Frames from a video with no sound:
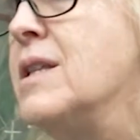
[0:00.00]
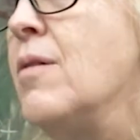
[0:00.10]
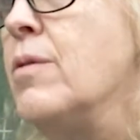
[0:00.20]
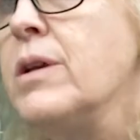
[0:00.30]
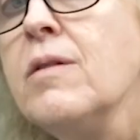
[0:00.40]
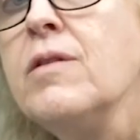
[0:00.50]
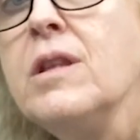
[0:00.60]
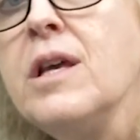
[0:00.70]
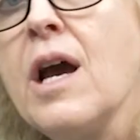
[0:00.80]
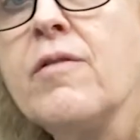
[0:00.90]
and that will give you
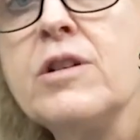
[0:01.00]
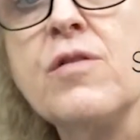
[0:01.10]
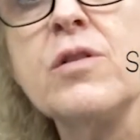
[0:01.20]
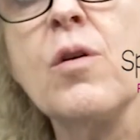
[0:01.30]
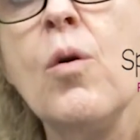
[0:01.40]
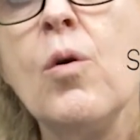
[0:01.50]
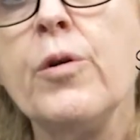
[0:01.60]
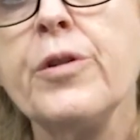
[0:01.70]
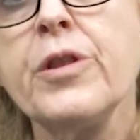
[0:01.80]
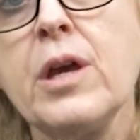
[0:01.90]
the average for the
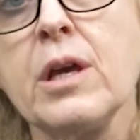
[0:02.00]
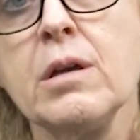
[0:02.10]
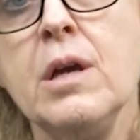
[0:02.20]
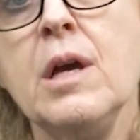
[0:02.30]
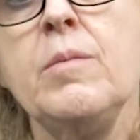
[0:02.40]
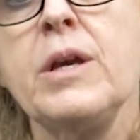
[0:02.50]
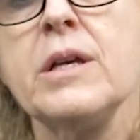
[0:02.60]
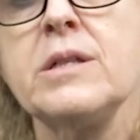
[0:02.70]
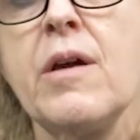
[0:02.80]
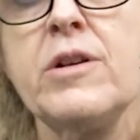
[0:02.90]
whole thing.
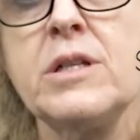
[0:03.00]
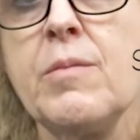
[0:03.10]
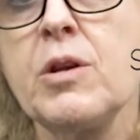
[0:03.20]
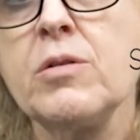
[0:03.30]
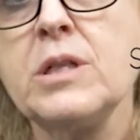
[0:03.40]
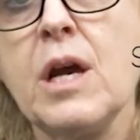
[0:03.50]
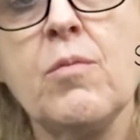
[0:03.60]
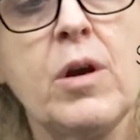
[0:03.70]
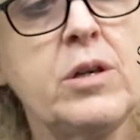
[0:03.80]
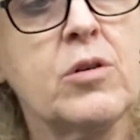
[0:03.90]
Because every time you go
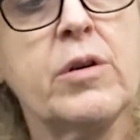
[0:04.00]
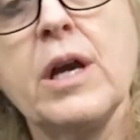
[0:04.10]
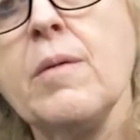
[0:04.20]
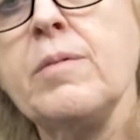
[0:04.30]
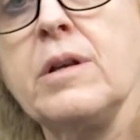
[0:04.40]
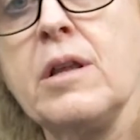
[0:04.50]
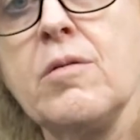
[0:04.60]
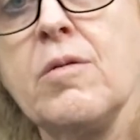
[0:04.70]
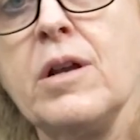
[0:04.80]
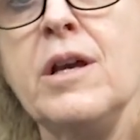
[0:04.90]
down 1, you're going up
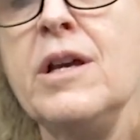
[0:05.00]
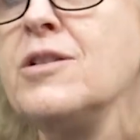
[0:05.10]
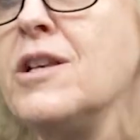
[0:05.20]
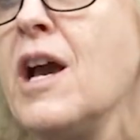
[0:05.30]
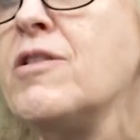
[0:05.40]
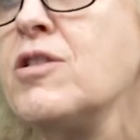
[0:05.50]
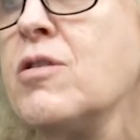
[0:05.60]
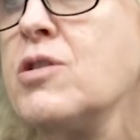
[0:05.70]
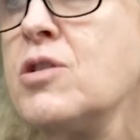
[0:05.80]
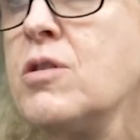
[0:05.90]
another 1. So the average of
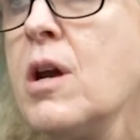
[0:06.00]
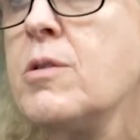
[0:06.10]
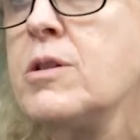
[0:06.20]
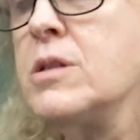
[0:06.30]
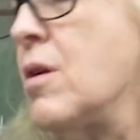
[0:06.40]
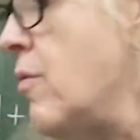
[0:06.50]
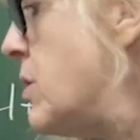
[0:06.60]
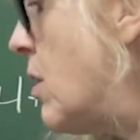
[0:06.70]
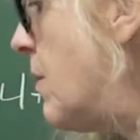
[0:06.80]
those two numbers is always going